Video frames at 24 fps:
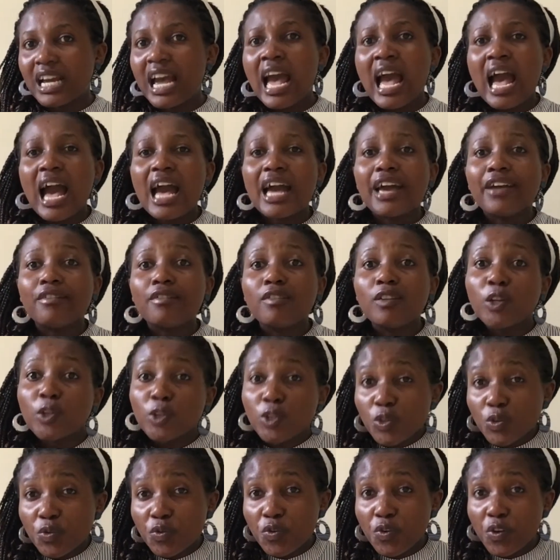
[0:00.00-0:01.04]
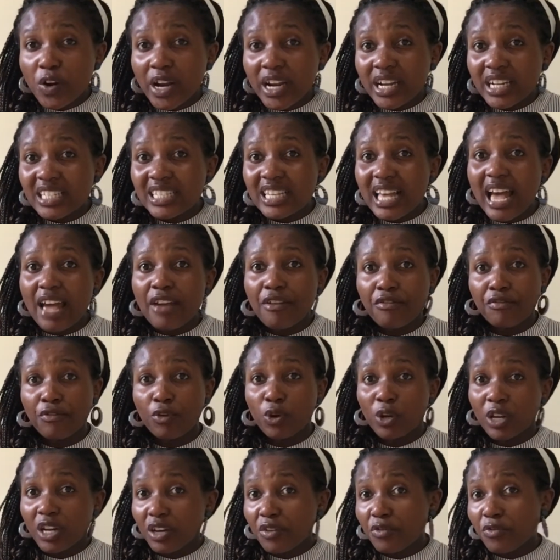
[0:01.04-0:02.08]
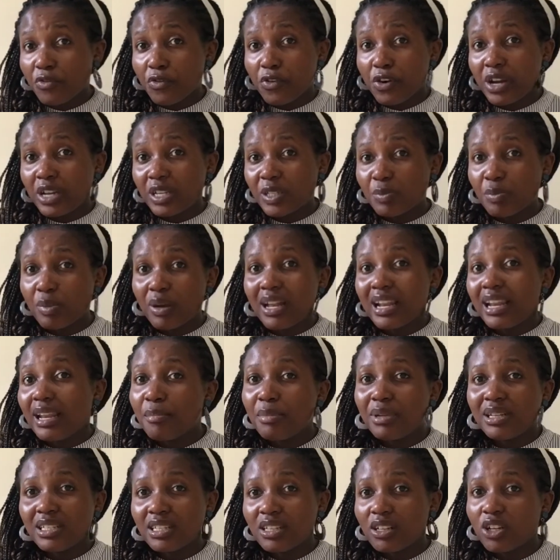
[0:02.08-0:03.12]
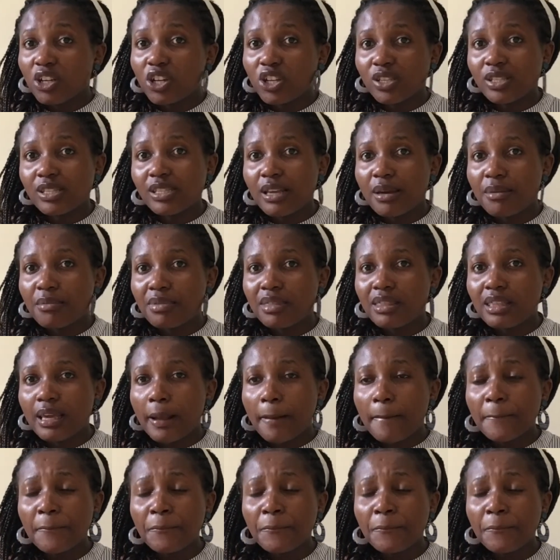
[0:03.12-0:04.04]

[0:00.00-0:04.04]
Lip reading: I've lost friends, I've gotten friends, but let me tell you something.